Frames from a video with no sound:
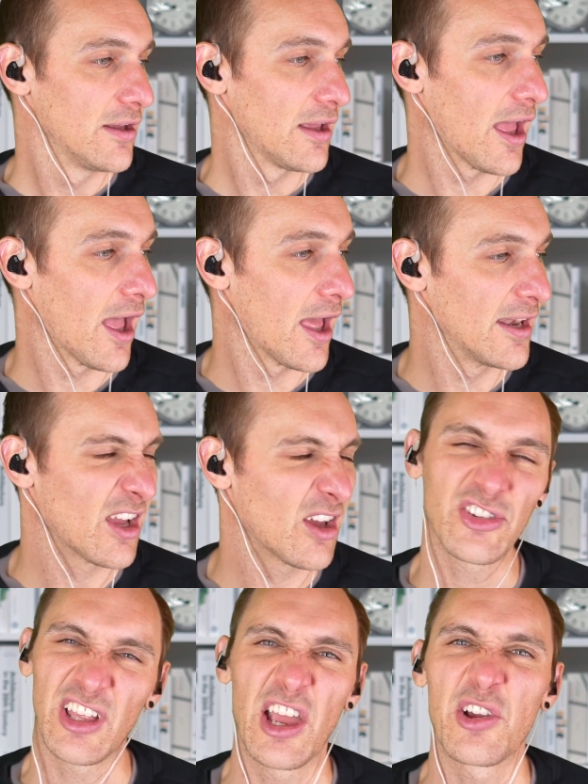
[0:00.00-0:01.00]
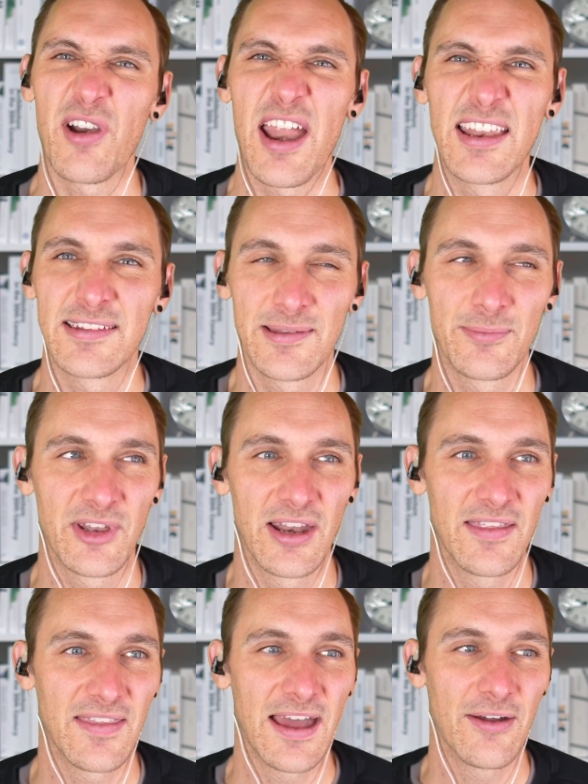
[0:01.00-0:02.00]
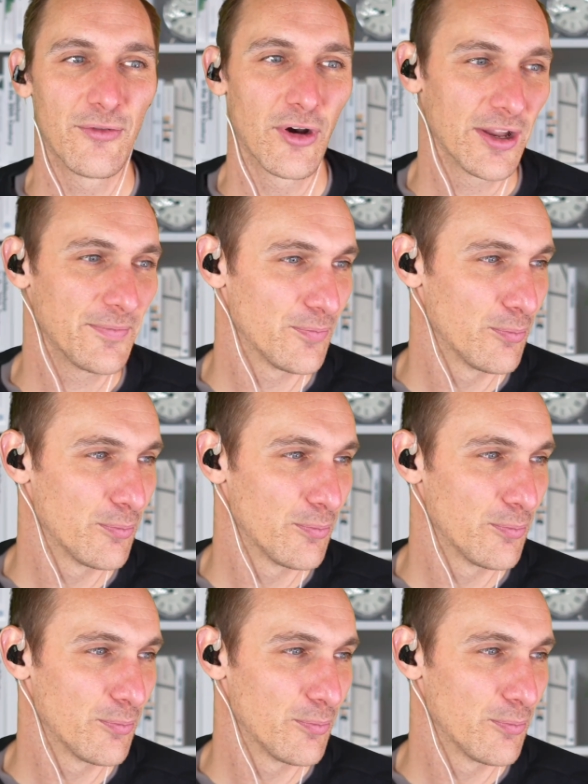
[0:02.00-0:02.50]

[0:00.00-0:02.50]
and it cost like a grand, something like that, right?